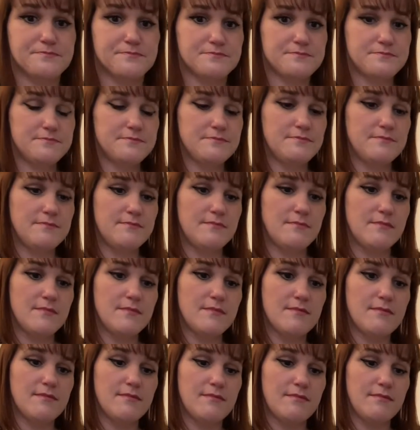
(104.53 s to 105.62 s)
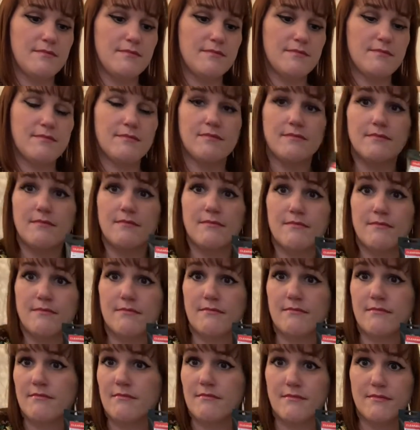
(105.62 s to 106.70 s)

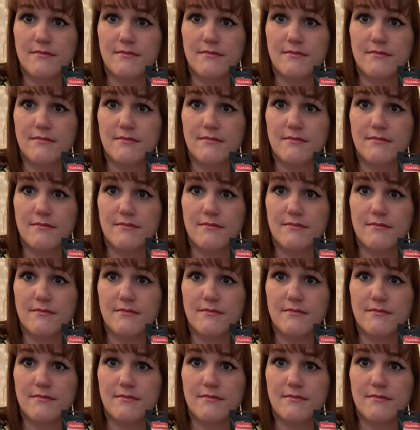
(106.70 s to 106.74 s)
No one is speaking in this clip.